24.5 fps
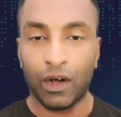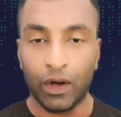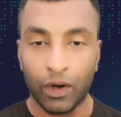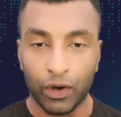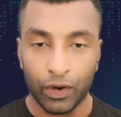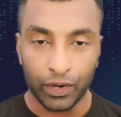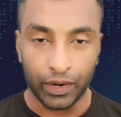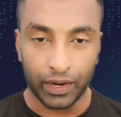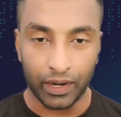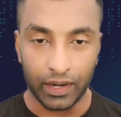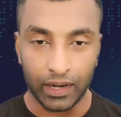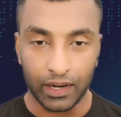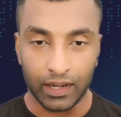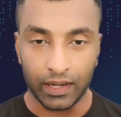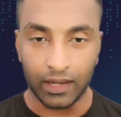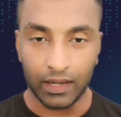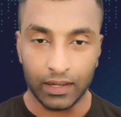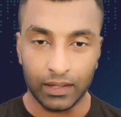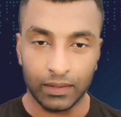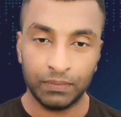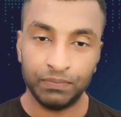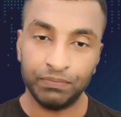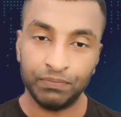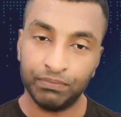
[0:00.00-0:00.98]

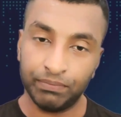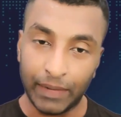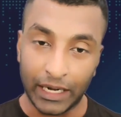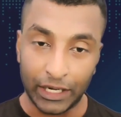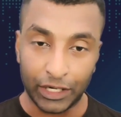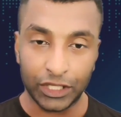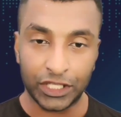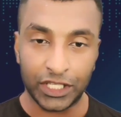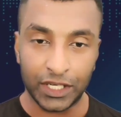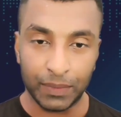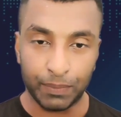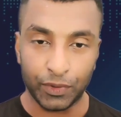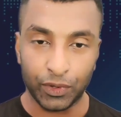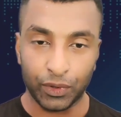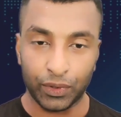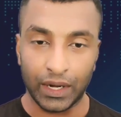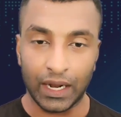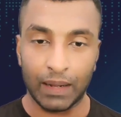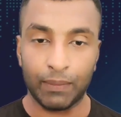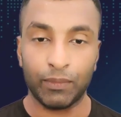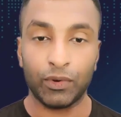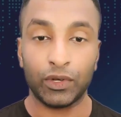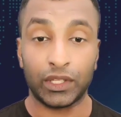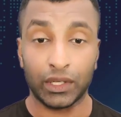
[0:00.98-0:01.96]
or mentorship
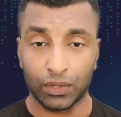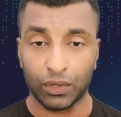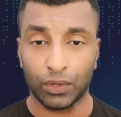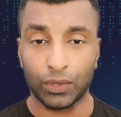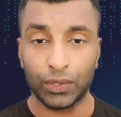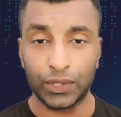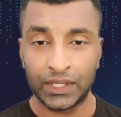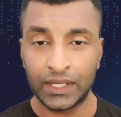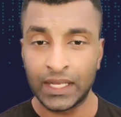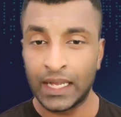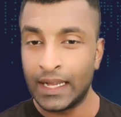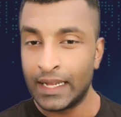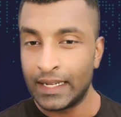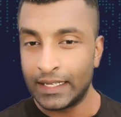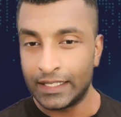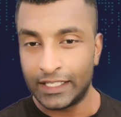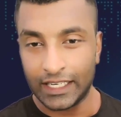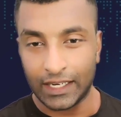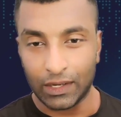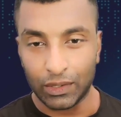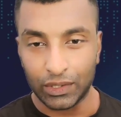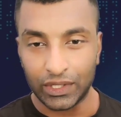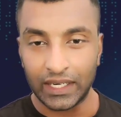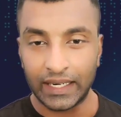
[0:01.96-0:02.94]
program or the course,
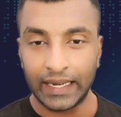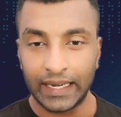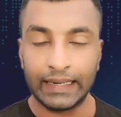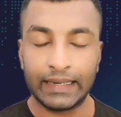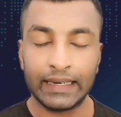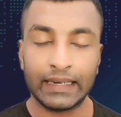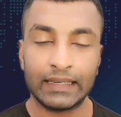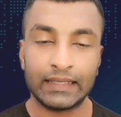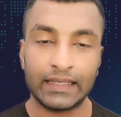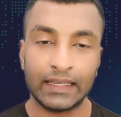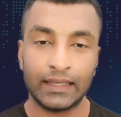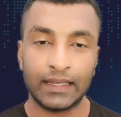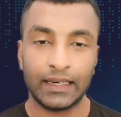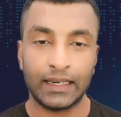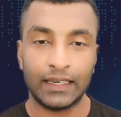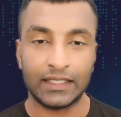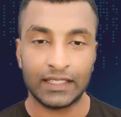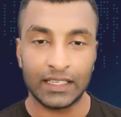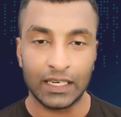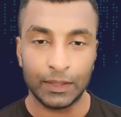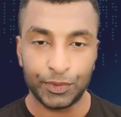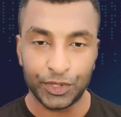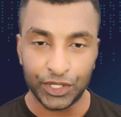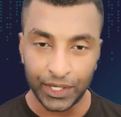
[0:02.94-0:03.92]
check out the details in the
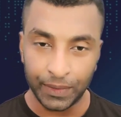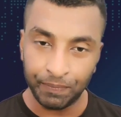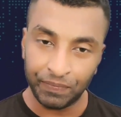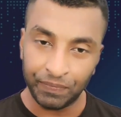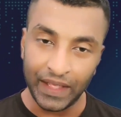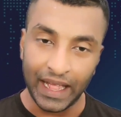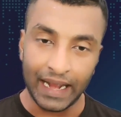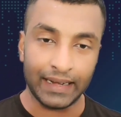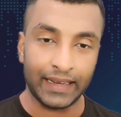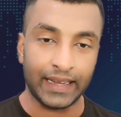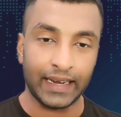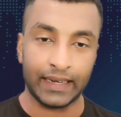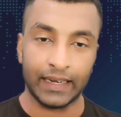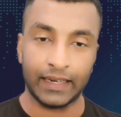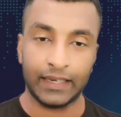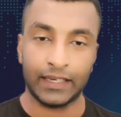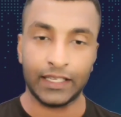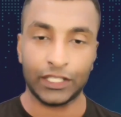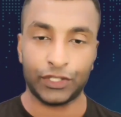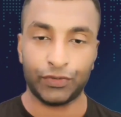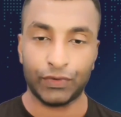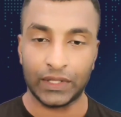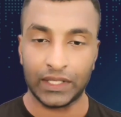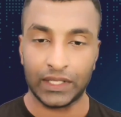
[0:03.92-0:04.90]
description and get in
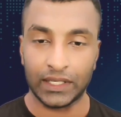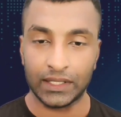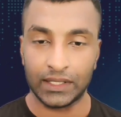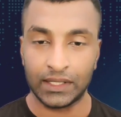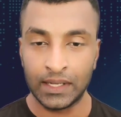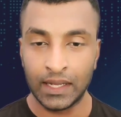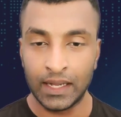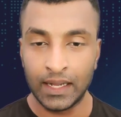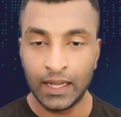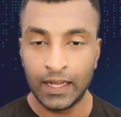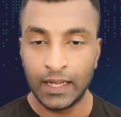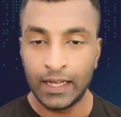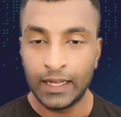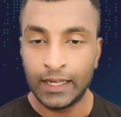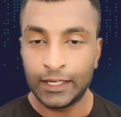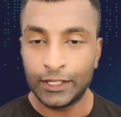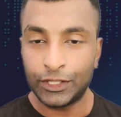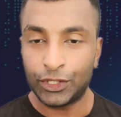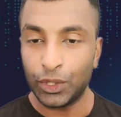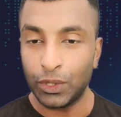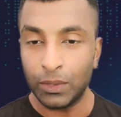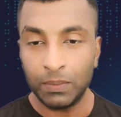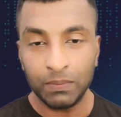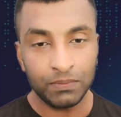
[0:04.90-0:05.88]
touch with us.
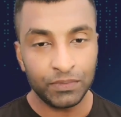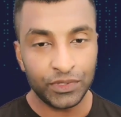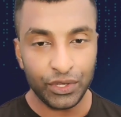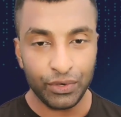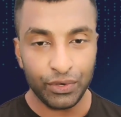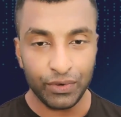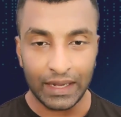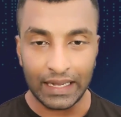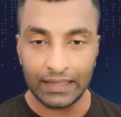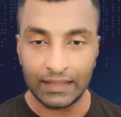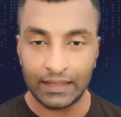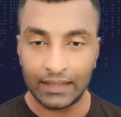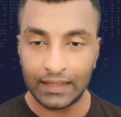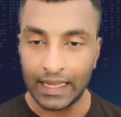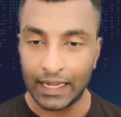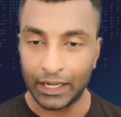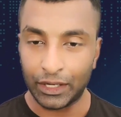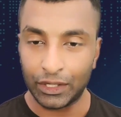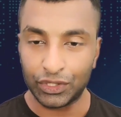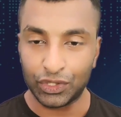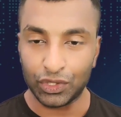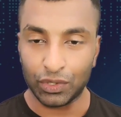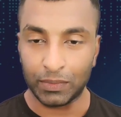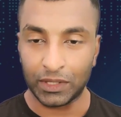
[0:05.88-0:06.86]
So see you guys.
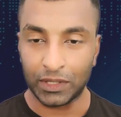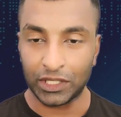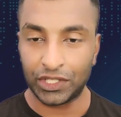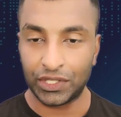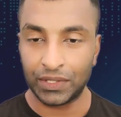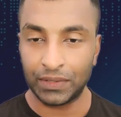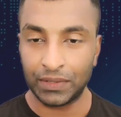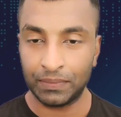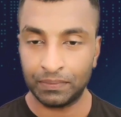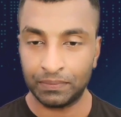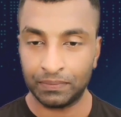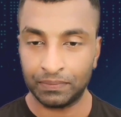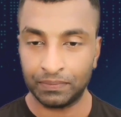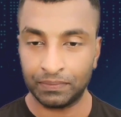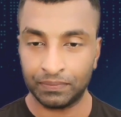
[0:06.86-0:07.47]
Thank you so much.